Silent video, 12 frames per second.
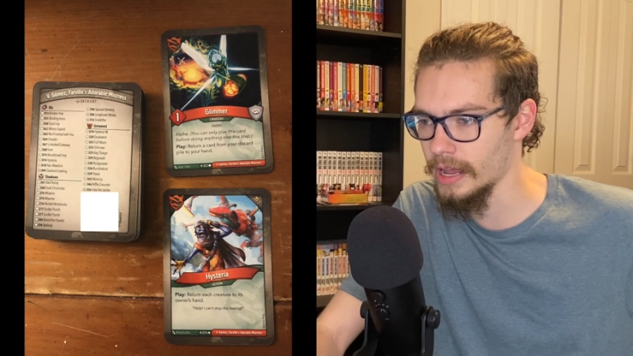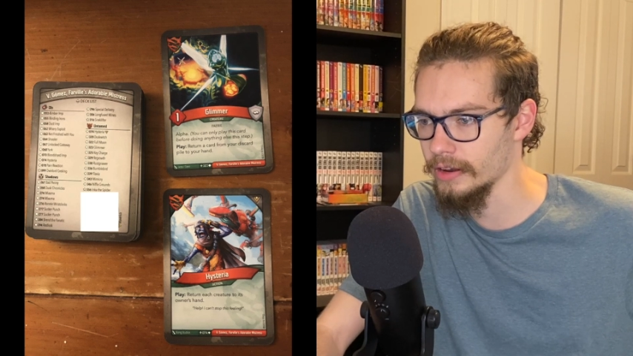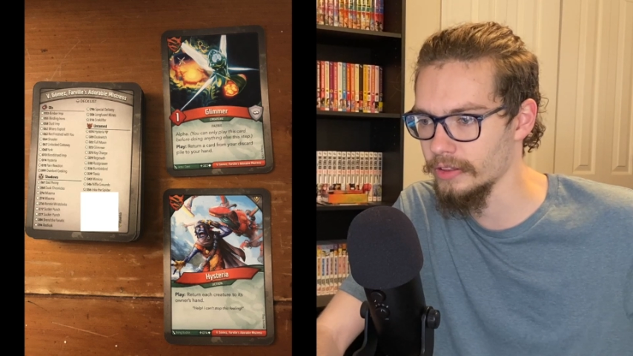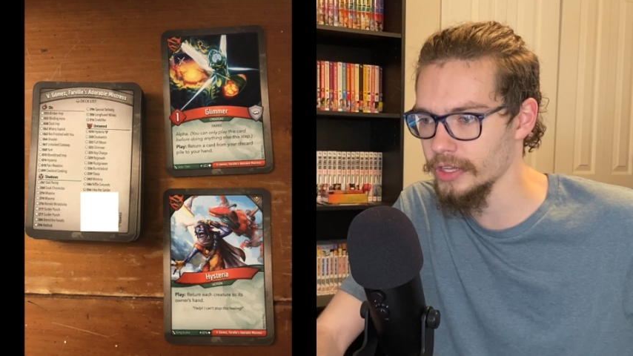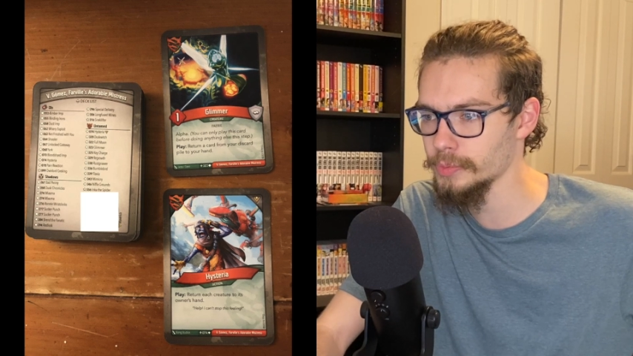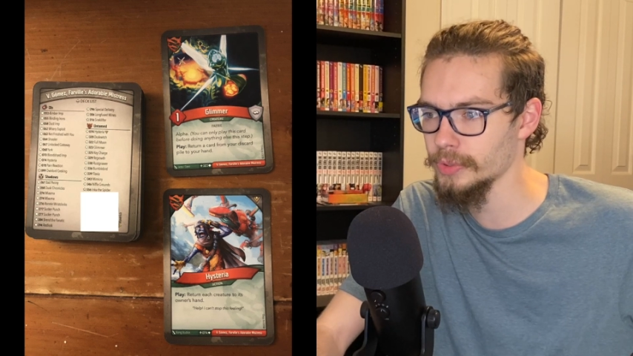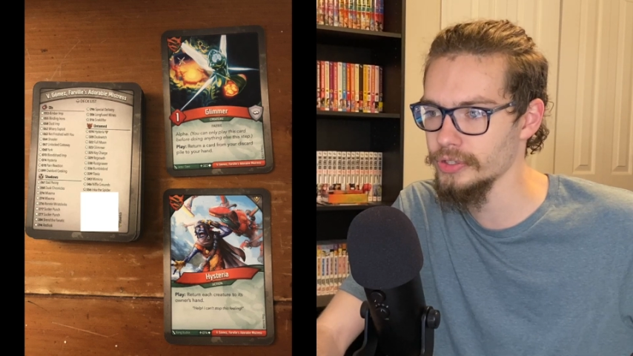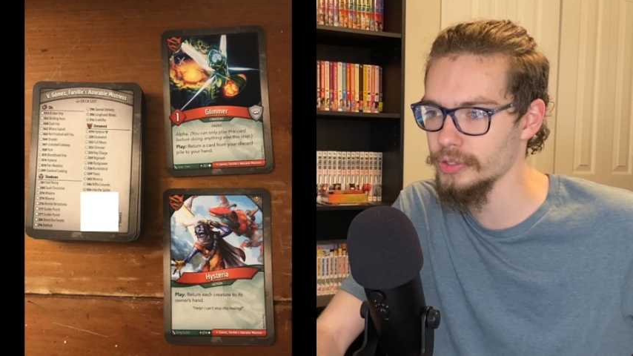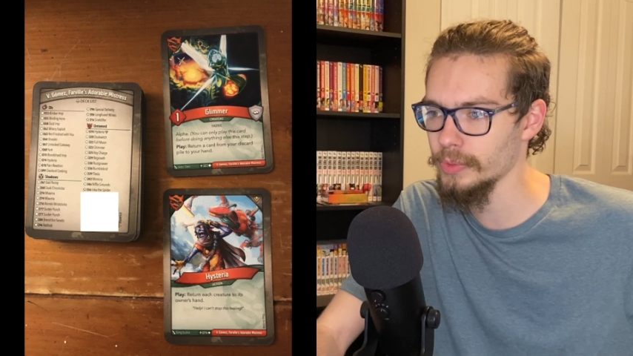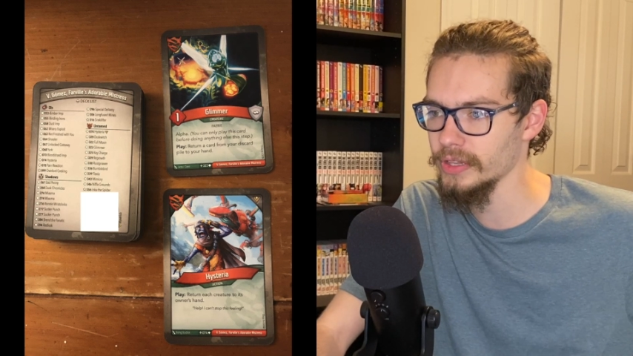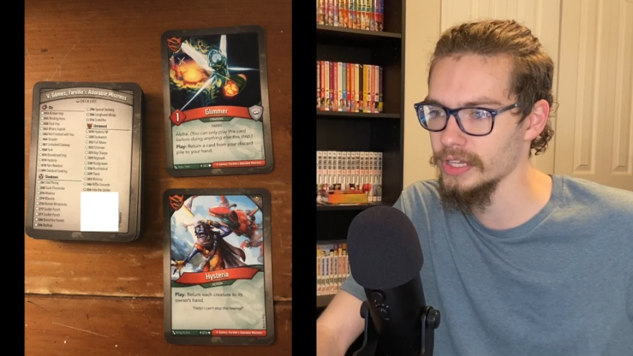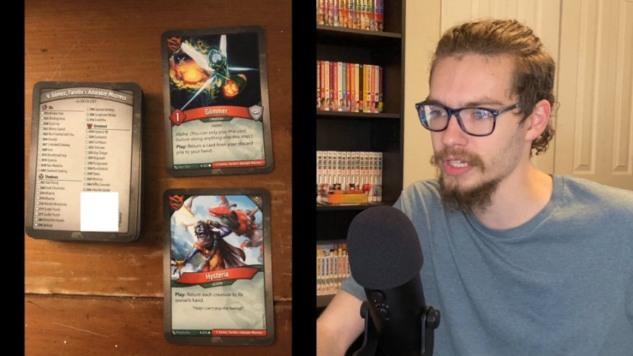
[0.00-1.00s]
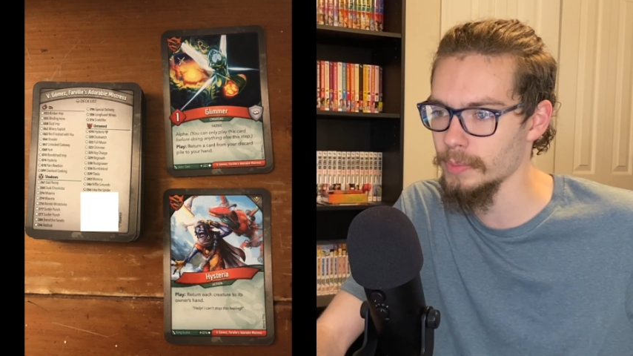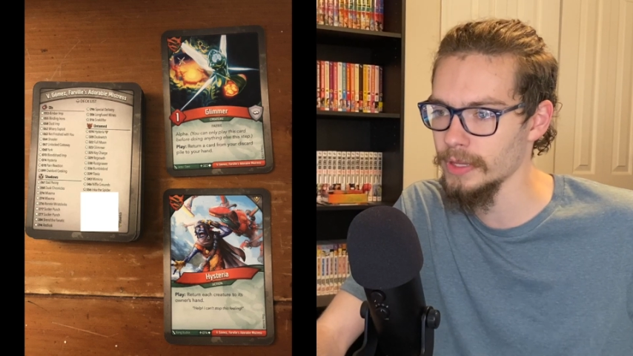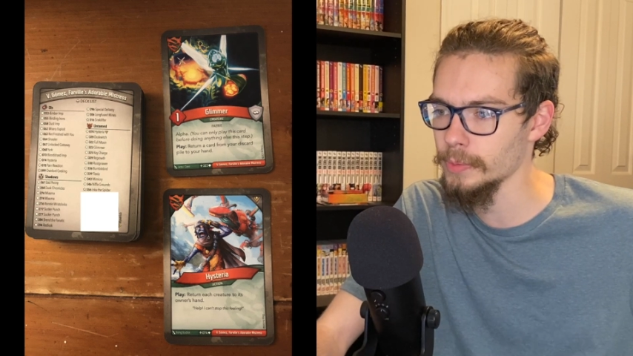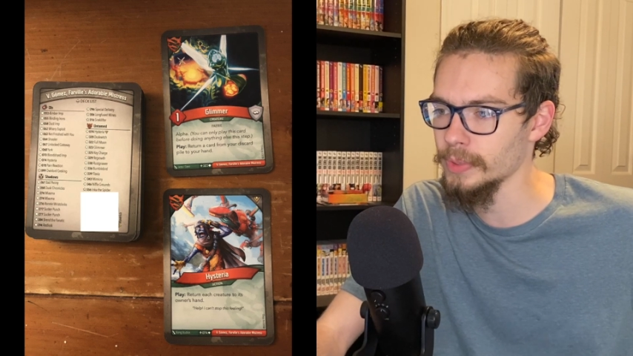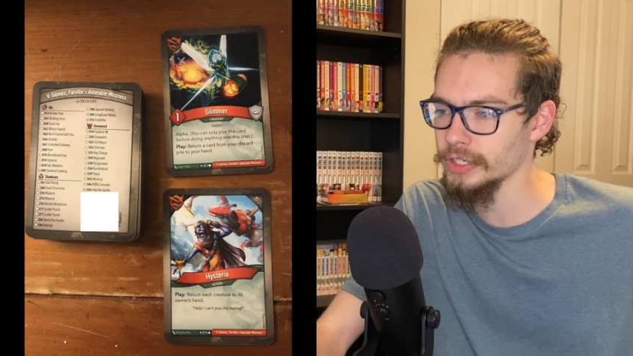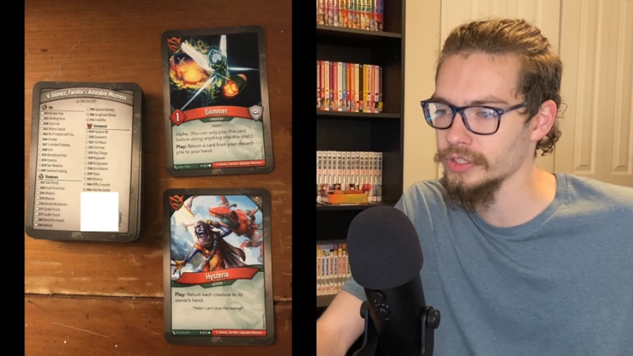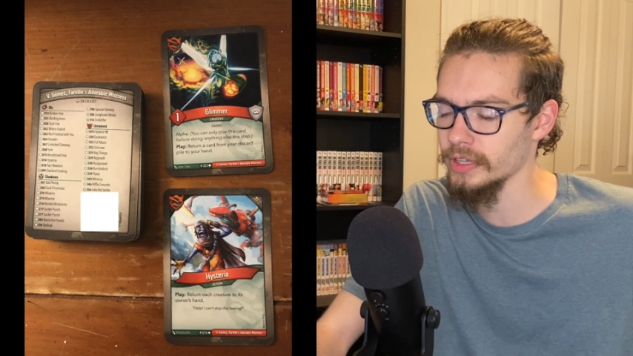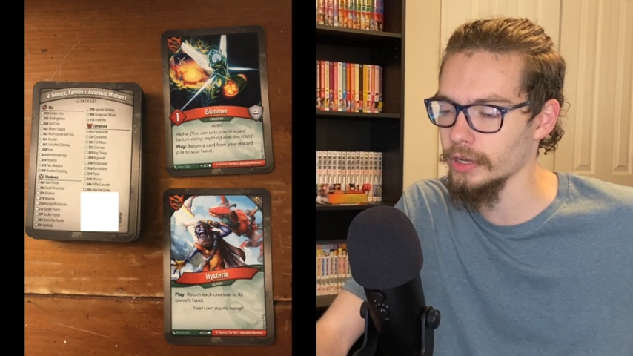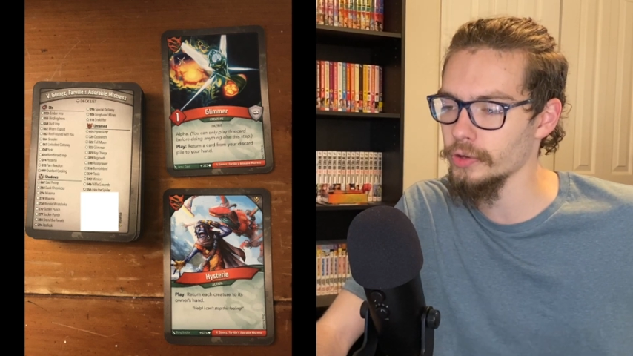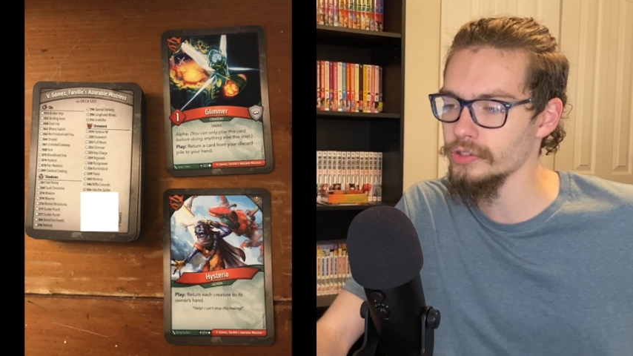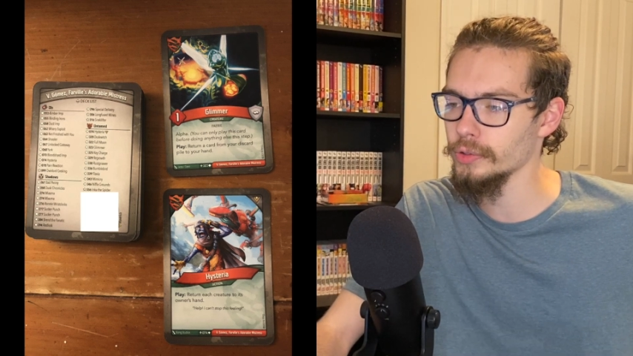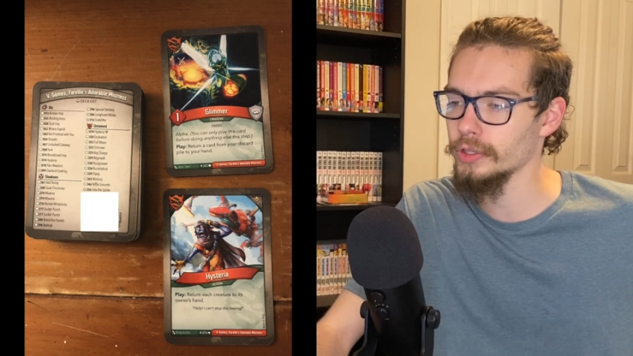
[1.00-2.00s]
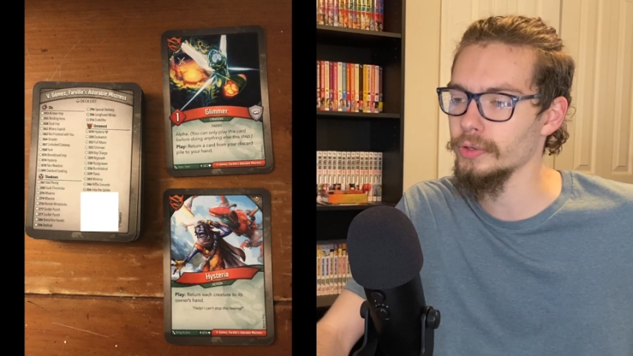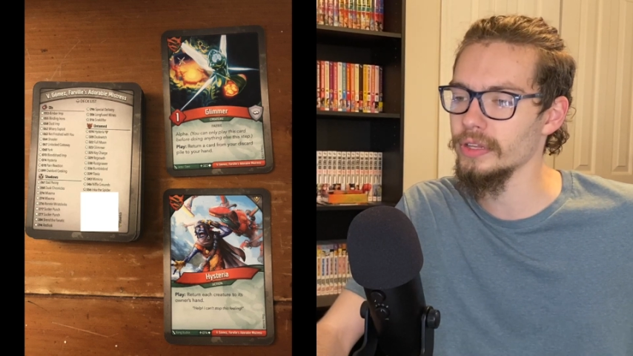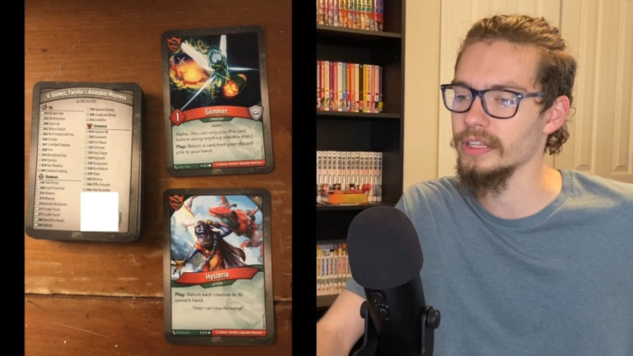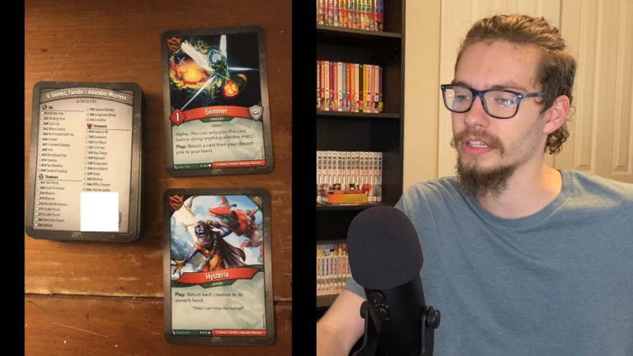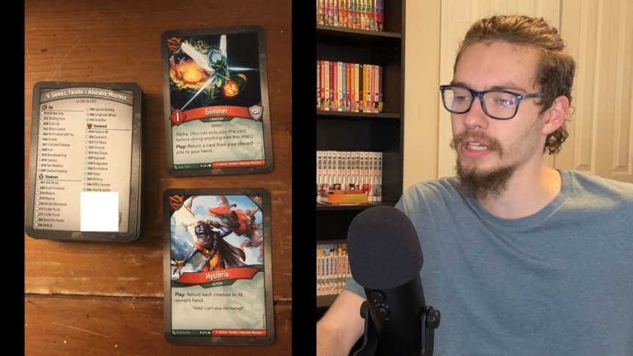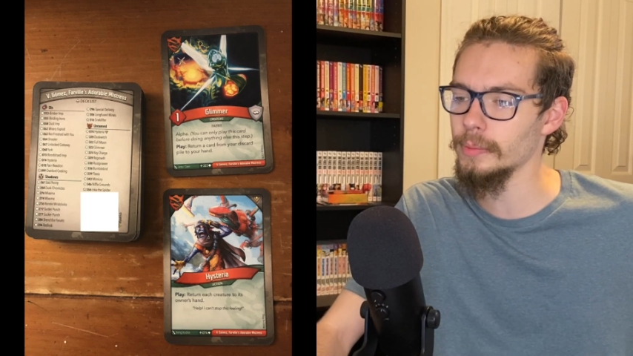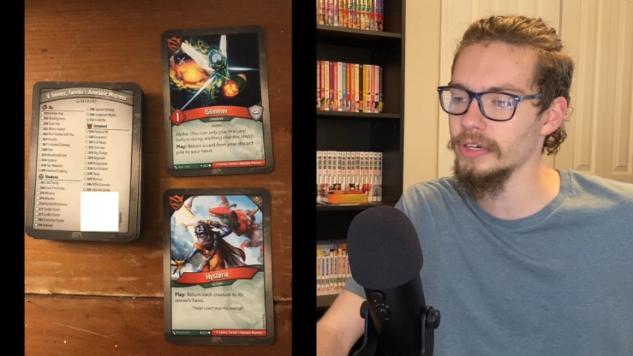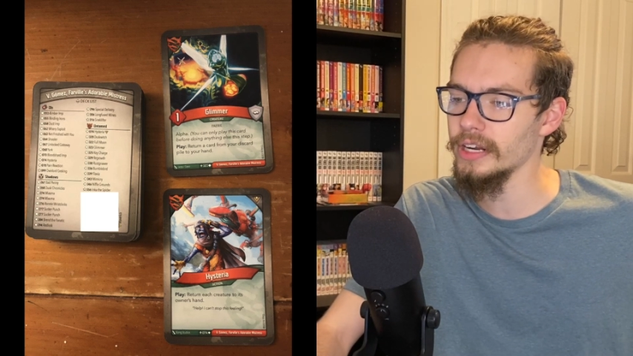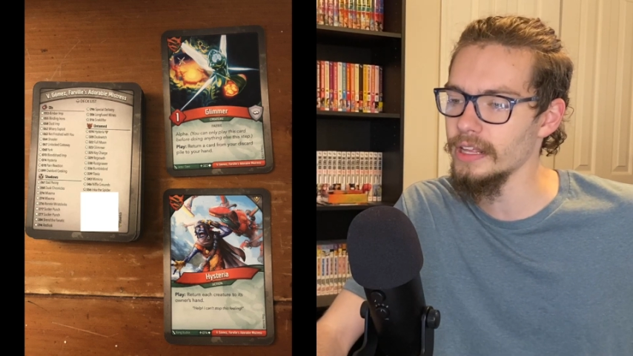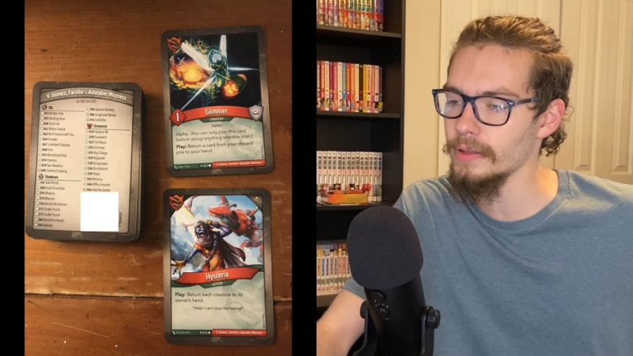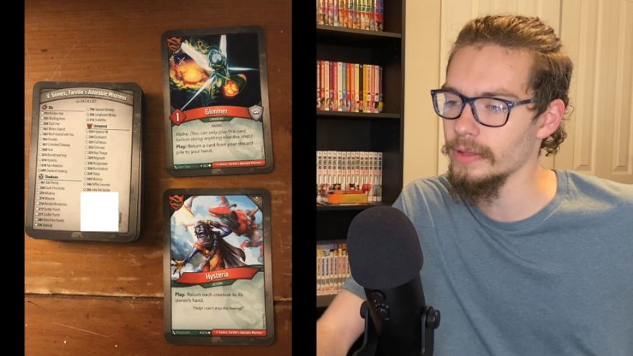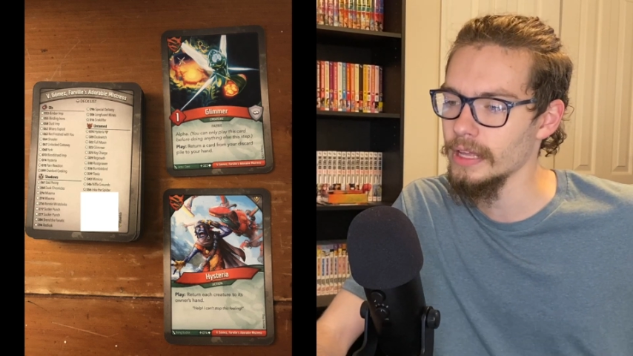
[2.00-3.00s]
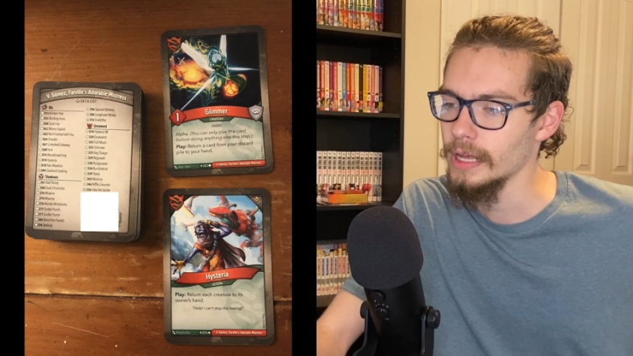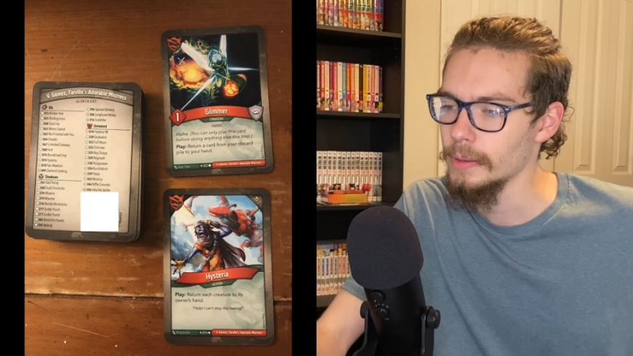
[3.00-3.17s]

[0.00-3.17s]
And this person, when they sent me the picture, they also included the Glimmer in it,